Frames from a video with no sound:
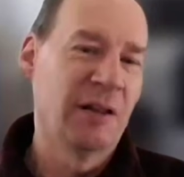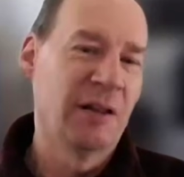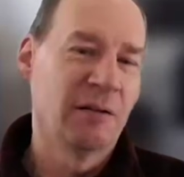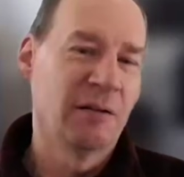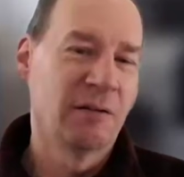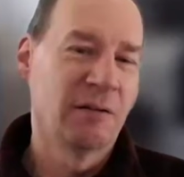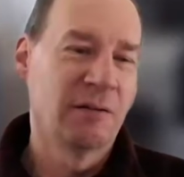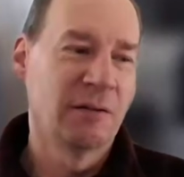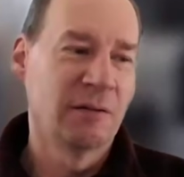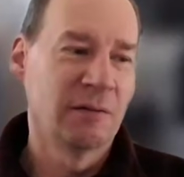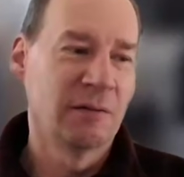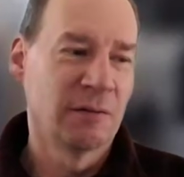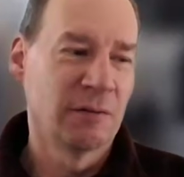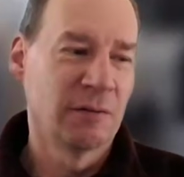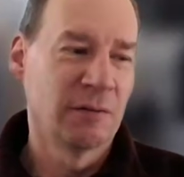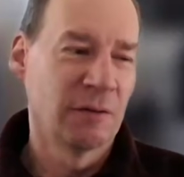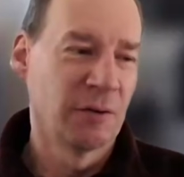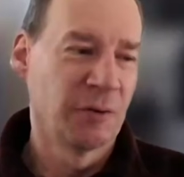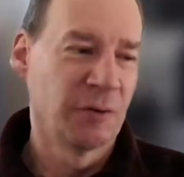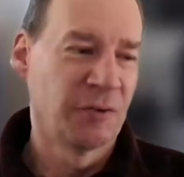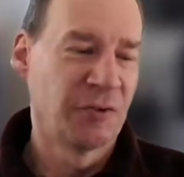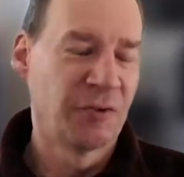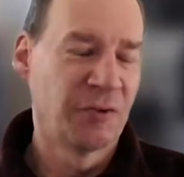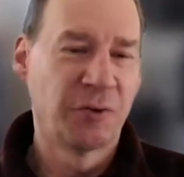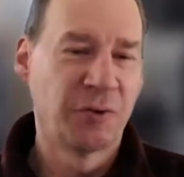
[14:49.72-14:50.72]
I mean,
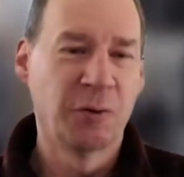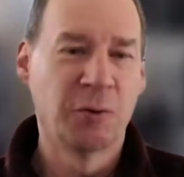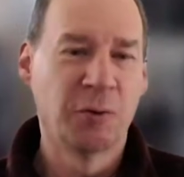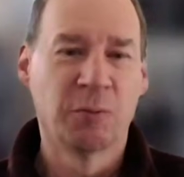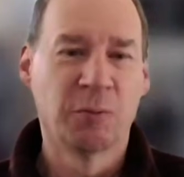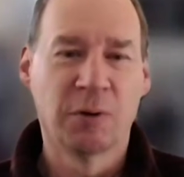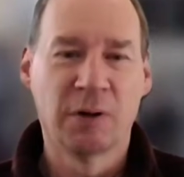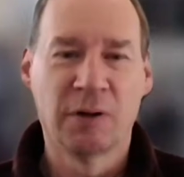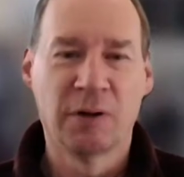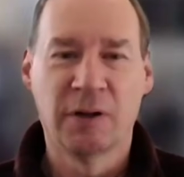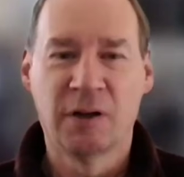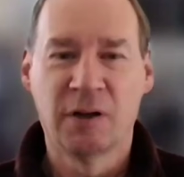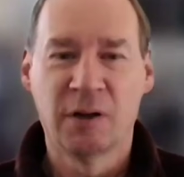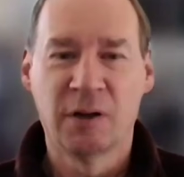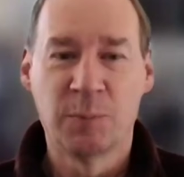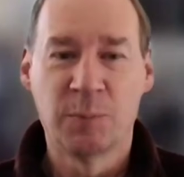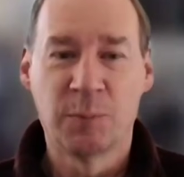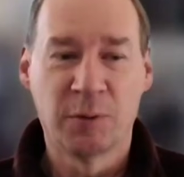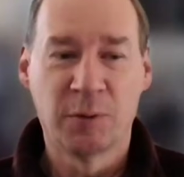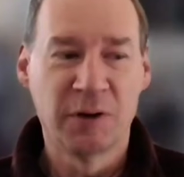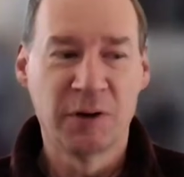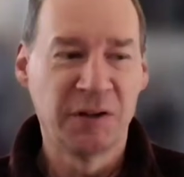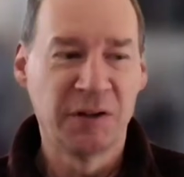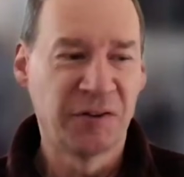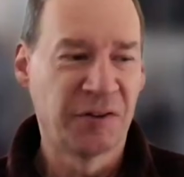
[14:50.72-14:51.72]
there's two really
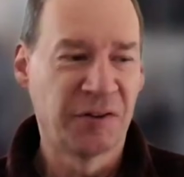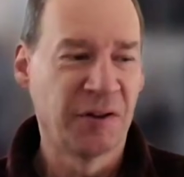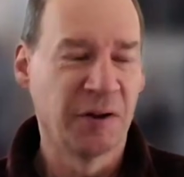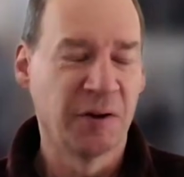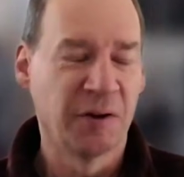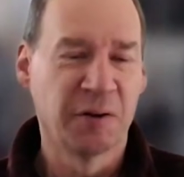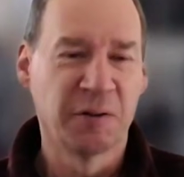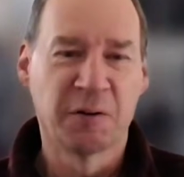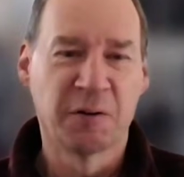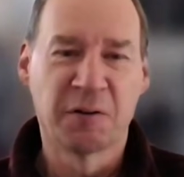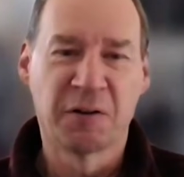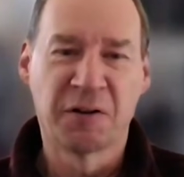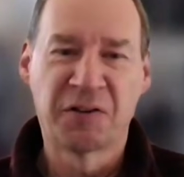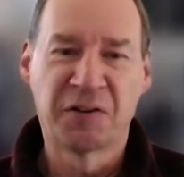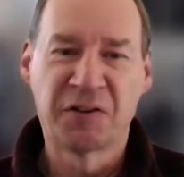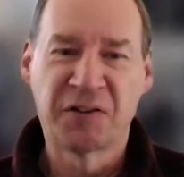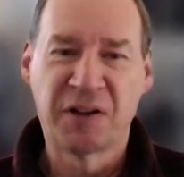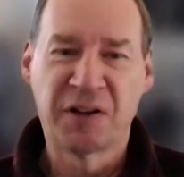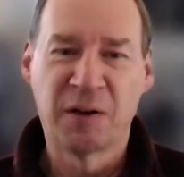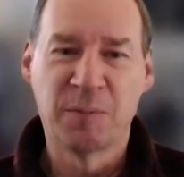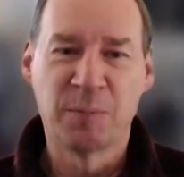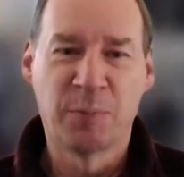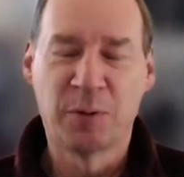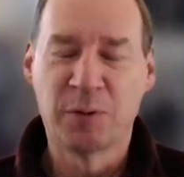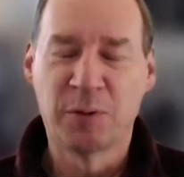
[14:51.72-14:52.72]
good points there, and they're the
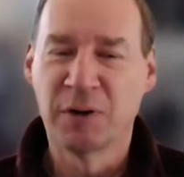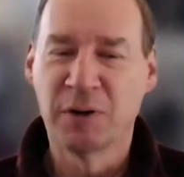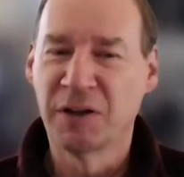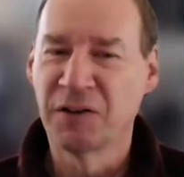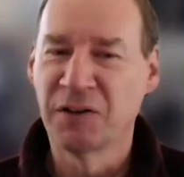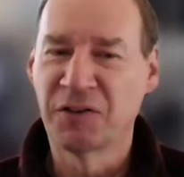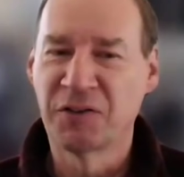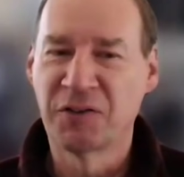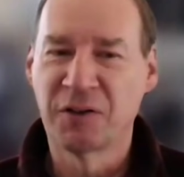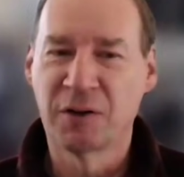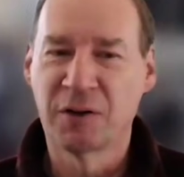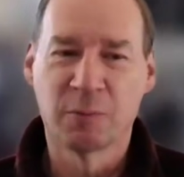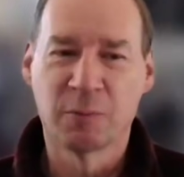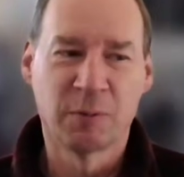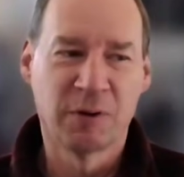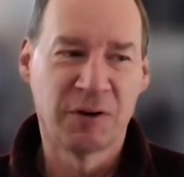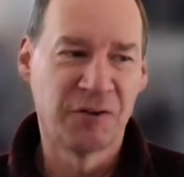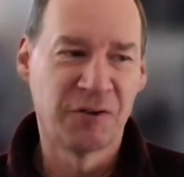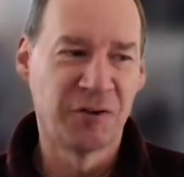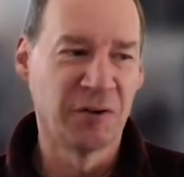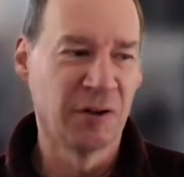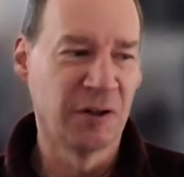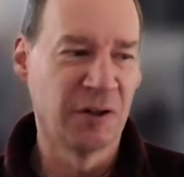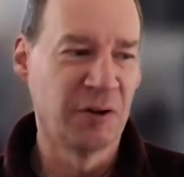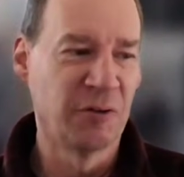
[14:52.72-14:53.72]
same points that
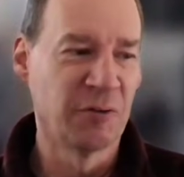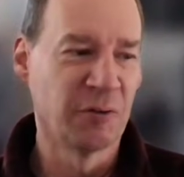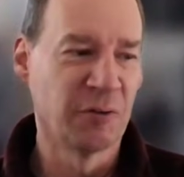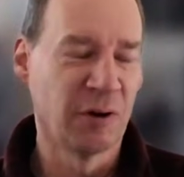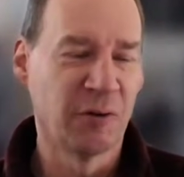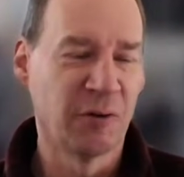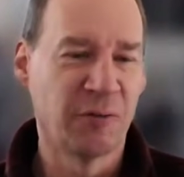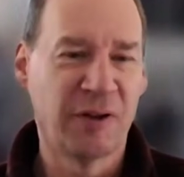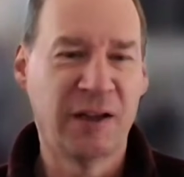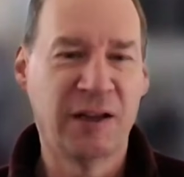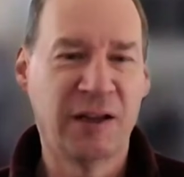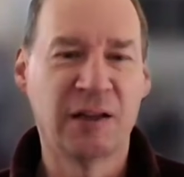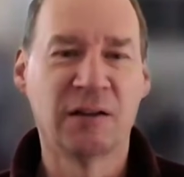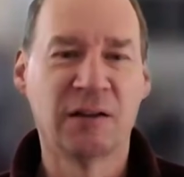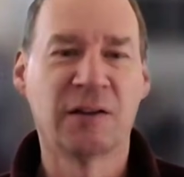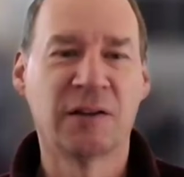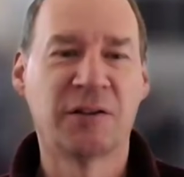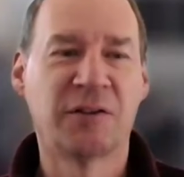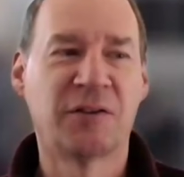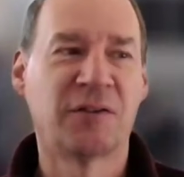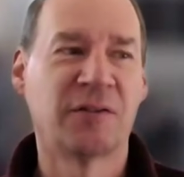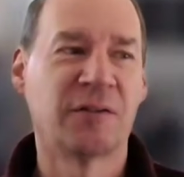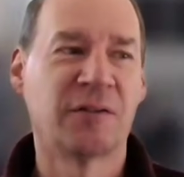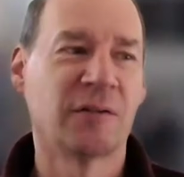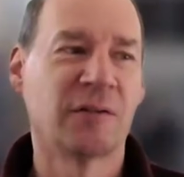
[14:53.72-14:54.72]
originally drove, hey,
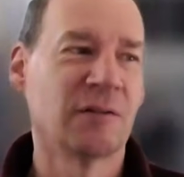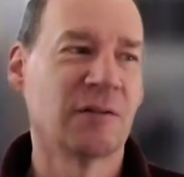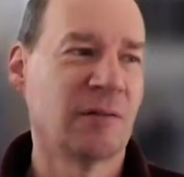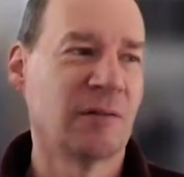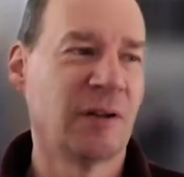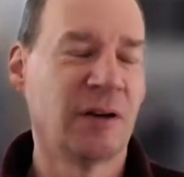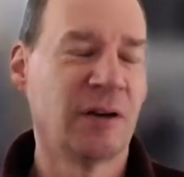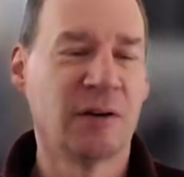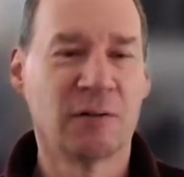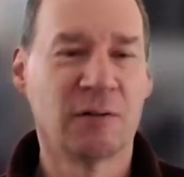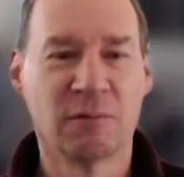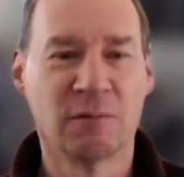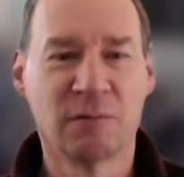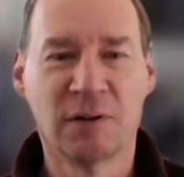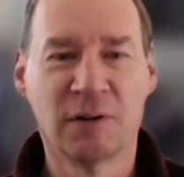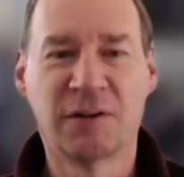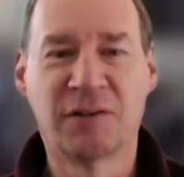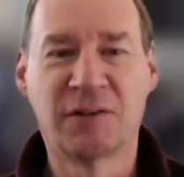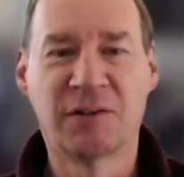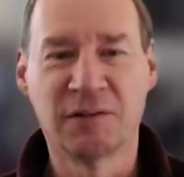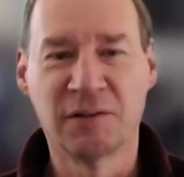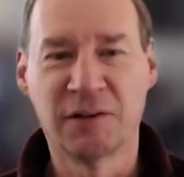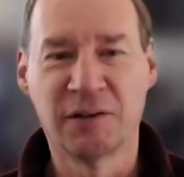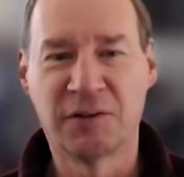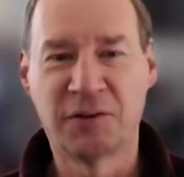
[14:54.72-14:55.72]
let's
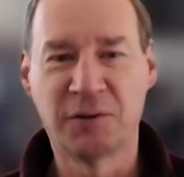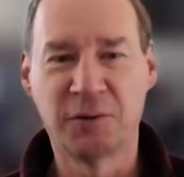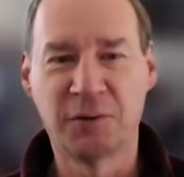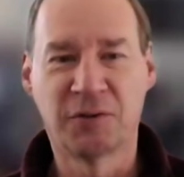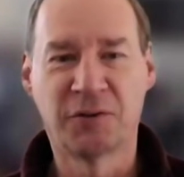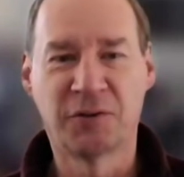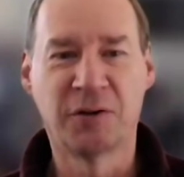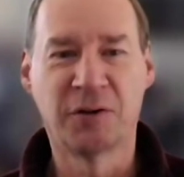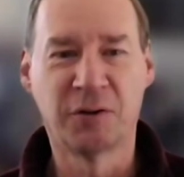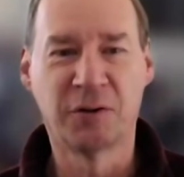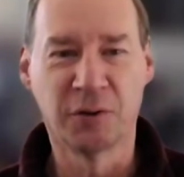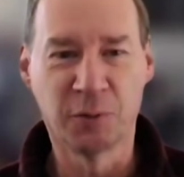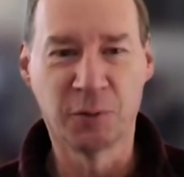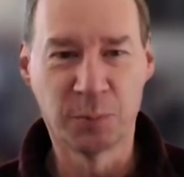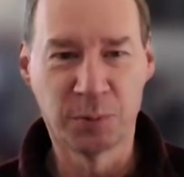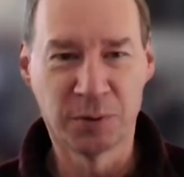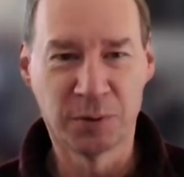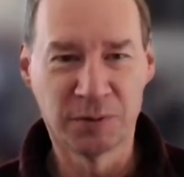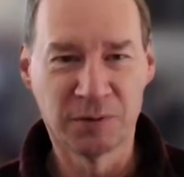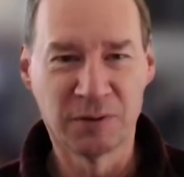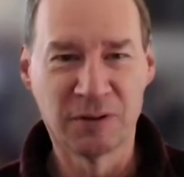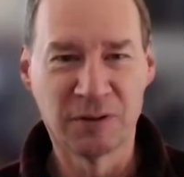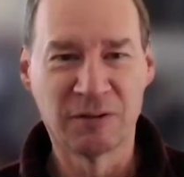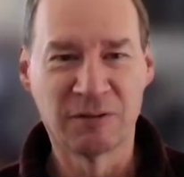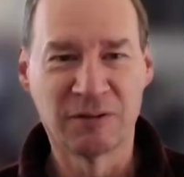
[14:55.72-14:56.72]
use Hadoop,
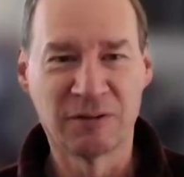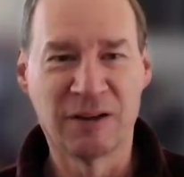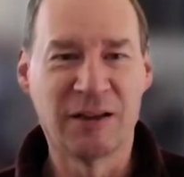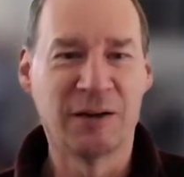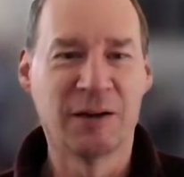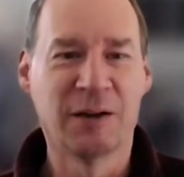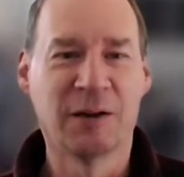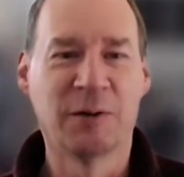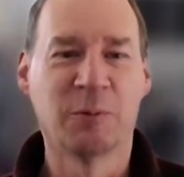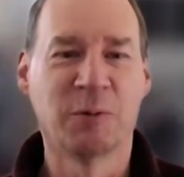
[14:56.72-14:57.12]
right?